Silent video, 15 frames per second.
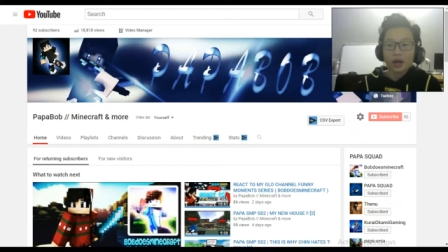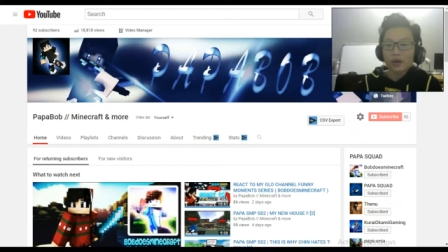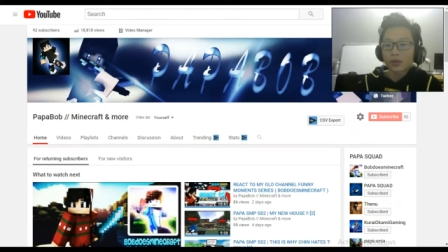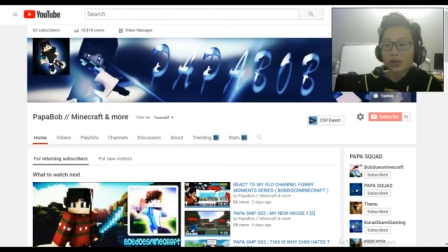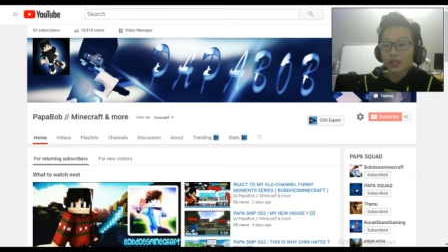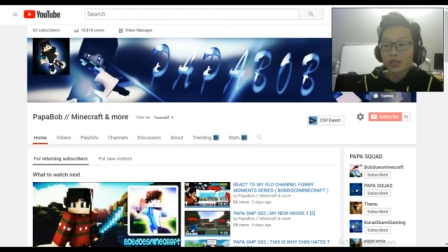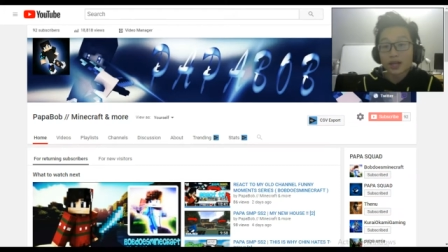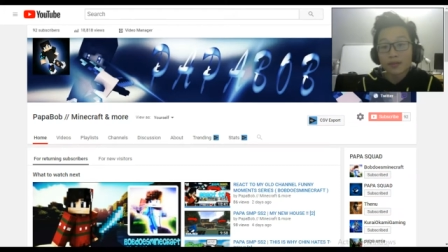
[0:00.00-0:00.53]

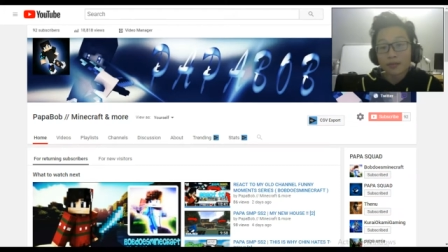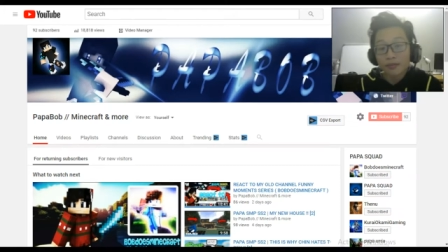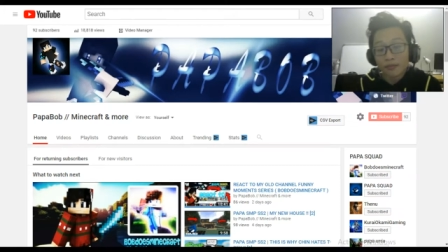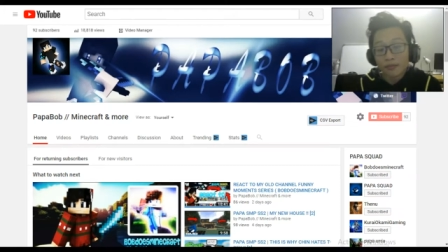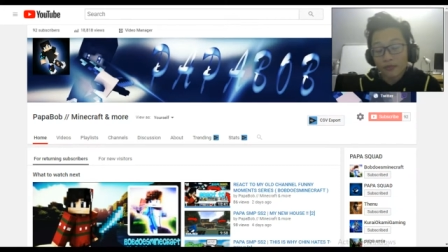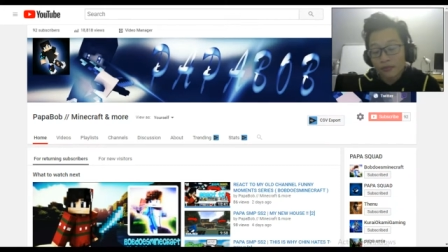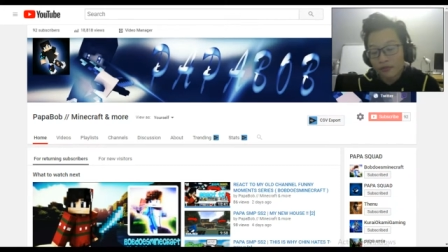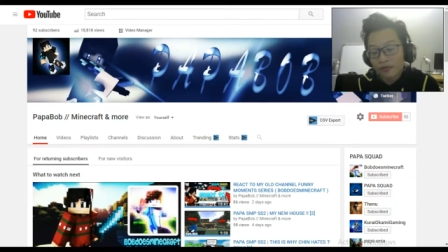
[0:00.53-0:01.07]
with
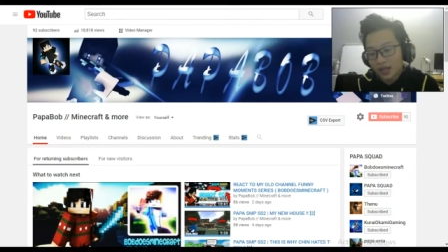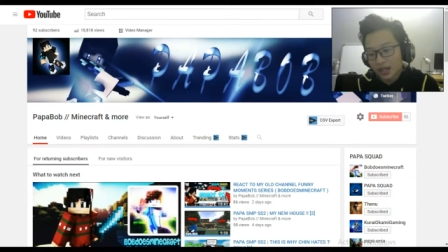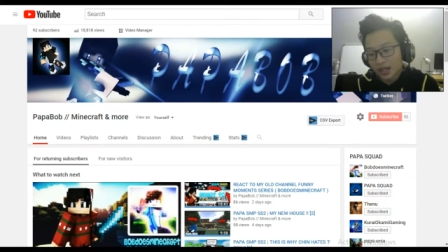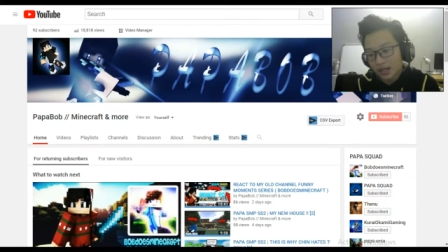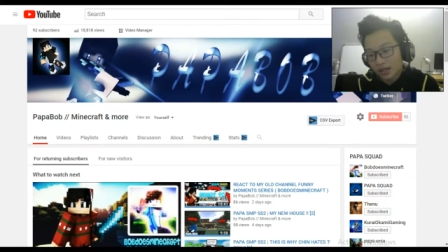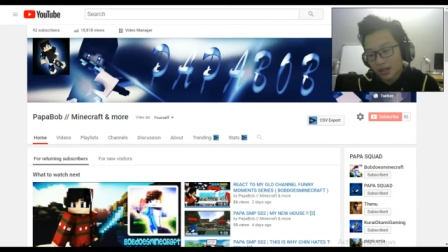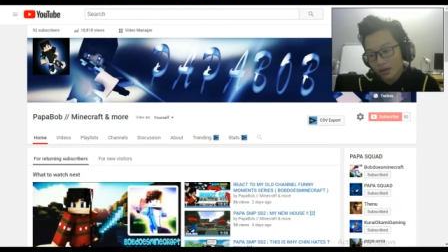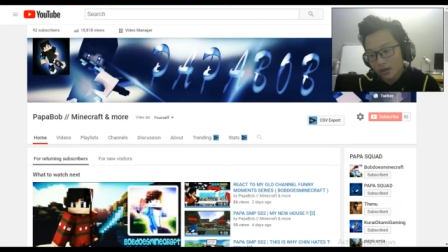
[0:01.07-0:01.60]
some
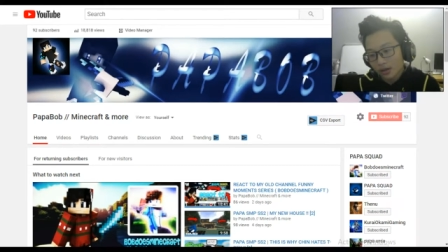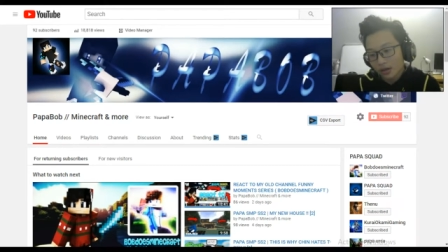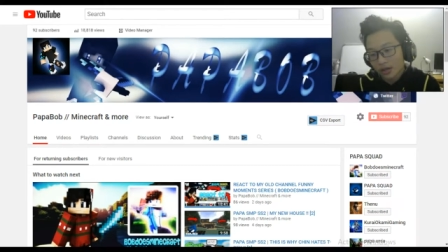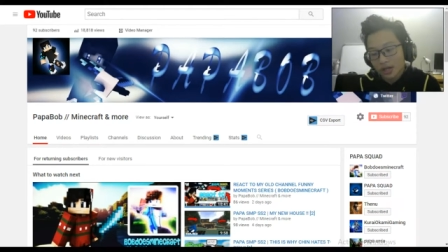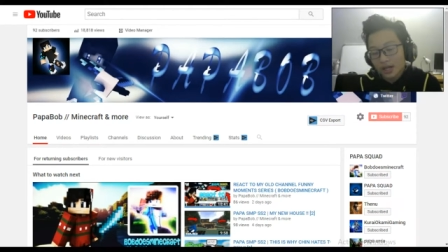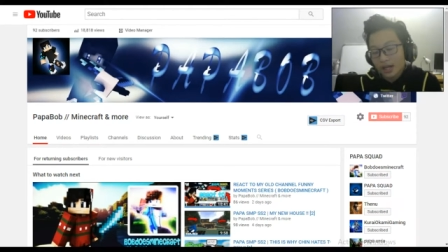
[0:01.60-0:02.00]
video.